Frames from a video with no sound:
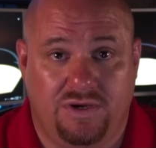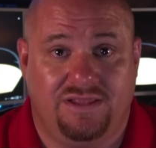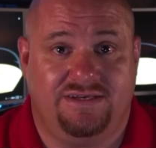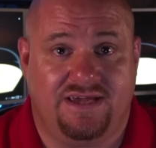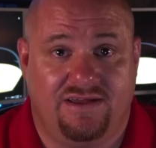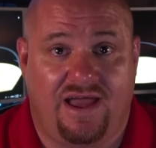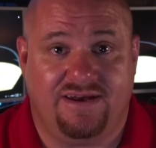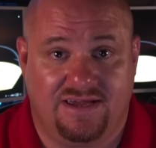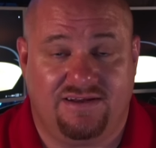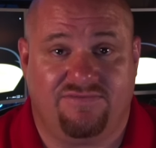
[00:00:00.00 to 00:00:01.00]
really
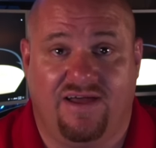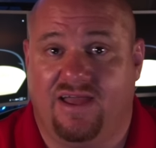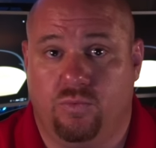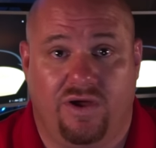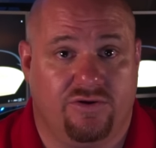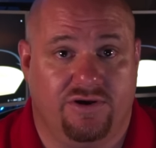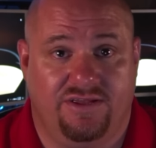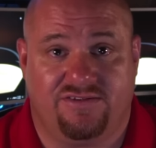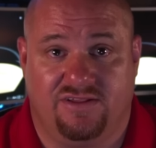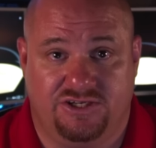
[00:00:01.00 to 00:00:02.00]
identify whether it
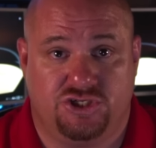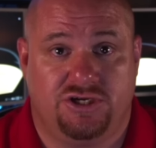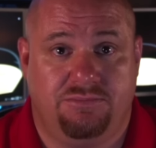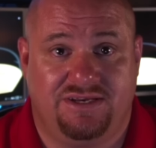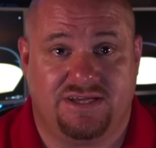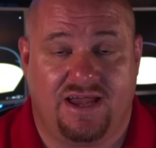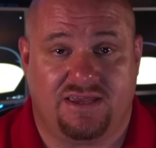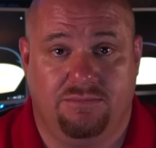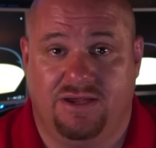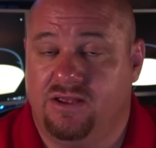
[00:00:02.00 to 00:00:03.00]
is a legitimate
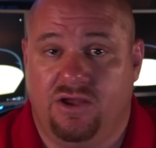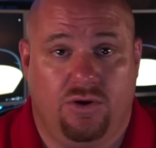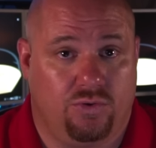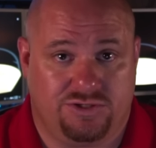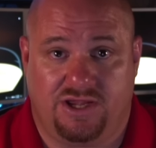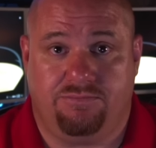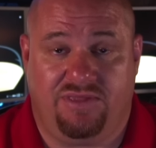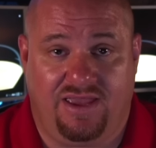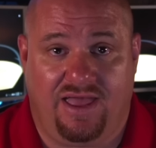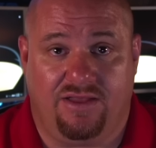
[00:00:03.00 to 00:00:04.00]
document or
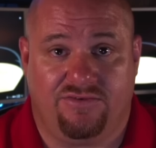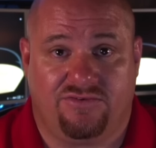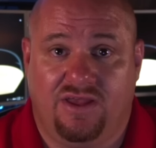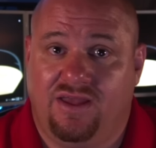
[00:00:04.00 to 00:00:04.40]
something else.